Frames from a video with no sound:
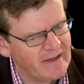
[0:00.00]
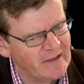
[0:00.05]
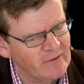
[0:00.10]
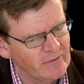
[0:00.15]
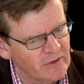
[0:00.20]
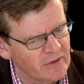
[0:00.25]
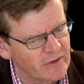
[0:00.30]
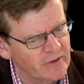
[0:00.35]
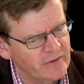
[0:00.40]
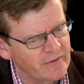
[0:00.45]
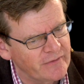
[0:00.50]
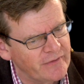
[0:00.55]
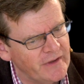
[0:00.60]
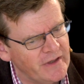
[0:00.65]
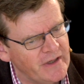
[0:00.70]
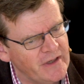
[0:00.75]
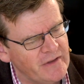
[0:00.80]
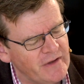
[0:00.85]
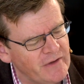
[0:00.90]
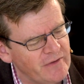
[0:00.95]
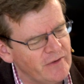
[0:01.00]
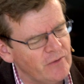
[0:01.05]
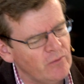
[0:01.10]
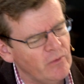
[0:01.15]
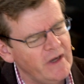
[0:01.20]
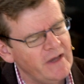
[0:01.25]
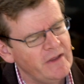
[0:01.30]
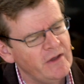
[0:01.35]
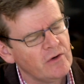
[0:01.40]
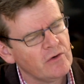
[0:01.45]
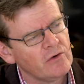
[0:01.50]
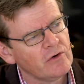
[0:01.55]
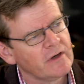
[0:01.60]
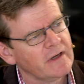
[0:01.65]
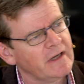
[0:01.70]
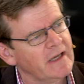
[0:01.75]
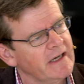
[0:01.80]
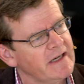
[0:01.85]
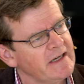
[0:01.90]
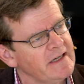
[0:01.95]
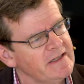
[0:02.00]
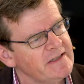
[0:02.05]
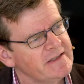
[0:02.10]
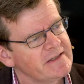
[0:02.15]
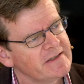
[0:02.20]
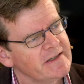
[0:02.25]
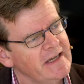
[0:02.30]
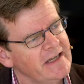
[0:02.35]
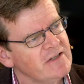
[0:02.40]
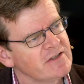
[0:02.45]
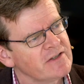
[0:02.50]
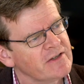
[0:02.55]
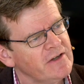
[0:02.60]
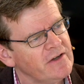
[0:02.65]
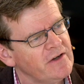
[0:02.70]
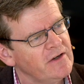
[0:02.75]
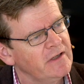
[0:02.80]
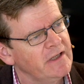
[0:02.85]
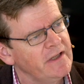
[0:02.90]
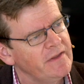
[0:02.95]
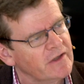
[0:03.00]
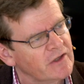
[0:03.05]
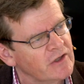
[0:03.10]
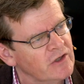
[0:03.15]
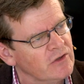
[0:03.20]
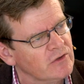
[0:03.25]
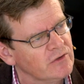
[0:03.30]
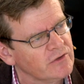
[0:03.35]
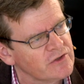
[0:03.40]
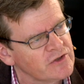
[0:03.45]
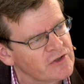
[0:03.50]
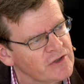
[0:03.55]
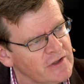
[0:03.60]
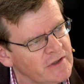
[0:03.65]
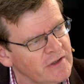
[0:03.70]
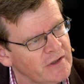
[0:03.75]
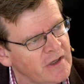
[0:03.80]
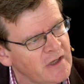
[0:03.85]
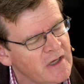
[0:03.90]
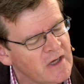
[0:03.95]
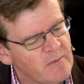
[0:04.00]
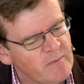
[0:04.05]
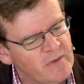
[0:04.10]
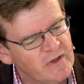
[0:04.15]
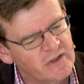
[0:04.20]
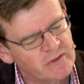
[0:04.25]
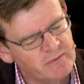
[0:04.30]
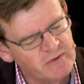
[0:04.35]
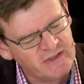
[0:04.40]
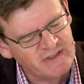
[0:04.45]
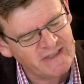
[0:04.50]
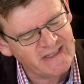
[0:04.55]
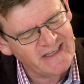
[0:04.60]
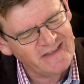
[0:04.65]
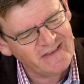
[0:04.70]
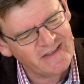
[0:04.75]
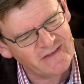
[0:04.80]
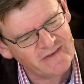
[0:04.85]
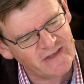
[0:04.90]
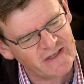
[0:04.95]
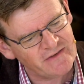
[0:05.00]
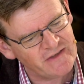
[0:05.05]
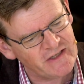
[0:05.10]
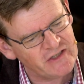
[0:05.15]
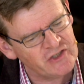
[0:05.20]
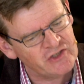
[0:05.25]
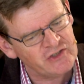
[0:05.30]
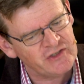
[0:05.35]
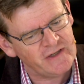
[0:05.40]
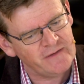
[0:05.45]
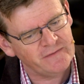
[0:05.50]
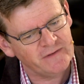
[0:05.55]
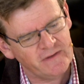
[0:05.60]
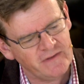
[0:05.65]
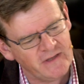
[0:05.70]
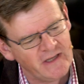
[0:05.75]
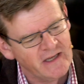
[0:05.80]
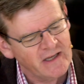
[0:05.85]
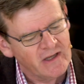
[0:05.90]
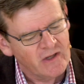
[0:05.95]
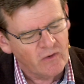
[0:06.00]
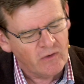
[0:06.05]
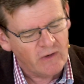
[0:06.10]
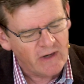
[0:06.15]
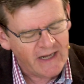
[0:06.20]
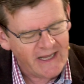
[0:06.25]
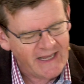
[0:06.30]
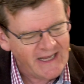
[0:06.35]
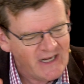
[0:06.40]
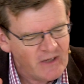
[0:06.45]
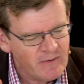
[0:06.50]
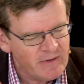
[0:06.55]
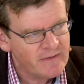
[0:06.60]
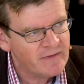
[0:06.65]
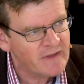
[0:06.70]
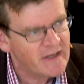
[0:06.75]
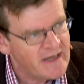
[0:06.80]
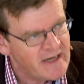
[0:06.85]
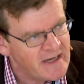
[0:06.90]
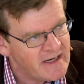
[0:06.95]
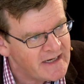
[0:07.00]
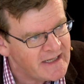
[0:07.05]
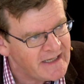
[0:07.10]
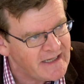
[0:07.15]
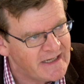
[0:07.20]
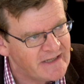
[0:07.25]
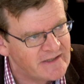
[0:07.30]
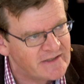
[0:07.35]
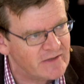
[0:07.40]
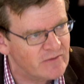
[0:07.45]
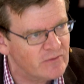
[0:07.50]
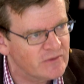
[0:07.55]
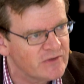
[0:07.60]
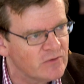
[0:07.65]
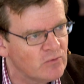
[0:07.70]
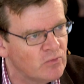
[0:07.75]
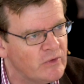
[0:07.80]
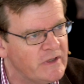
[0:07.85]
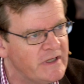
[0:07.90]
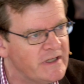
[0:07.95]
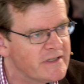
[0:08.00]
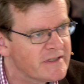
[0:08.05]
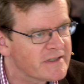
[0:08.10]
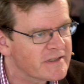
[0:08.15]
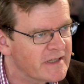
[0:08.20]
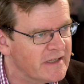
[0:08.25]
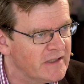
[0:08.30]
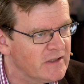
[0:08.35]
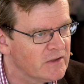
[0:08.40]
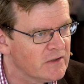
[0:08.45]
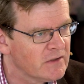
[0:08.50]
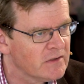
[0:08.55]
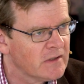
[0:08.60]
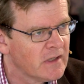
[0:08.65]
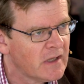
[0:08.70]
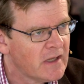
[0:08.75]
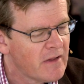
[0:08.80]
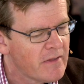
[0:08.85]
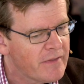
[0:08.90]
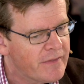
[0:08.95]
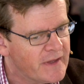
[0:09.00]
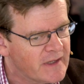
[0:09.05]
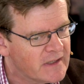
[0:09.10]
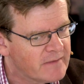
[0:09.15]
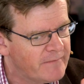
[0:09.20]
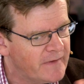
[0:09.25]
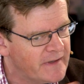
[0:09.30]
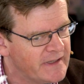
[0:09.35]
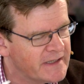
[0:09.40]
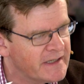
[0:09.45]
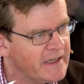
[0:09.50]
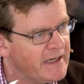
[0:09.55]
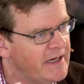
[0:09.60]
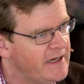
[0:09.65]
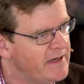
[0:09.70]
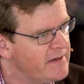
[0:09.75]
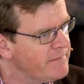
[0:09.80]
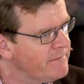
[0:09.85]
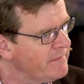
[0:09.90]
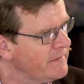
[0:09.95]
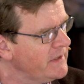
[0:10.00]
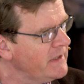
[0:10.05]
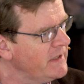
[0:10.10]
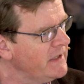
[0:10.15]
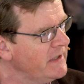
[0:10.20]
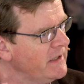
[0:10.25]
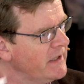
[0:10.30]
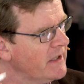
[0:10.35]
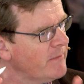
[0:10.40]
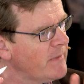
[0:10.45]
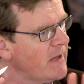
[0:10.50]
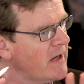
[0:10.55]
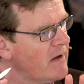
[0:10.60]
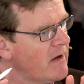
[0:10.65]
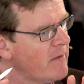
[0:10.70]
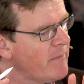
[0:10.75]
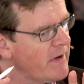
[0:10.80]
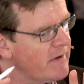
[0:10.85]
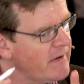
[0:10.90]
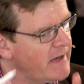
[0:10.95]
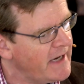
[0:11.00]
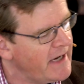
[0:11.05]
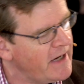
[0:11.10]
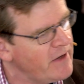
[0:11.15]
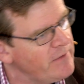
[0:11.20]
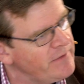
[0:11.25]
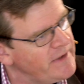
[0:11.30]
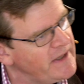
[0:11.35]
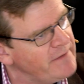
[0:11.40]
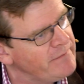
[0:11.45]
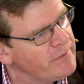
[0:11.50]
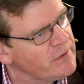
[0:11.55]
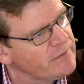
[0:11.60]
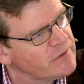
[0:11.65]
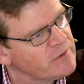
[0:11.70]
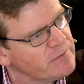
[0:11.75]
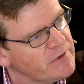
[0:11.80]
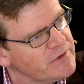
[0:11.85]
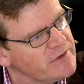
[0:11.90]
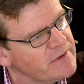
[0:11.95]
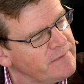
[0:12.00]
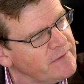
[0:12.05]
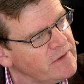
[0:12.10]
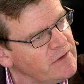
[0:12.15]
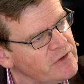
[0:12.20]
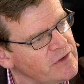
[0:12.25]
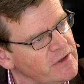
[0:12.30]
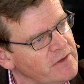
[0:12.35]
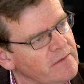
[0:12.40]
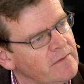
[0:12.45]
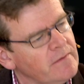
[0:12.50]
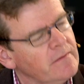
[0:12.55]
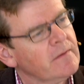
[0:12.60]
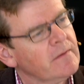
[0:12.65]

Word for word: outlook, the, the, the way they organise internally, the culture, because we're seeing the, the, this shift and hearing the need to, to reskill, think very carefully ab about how they evolve towards the future?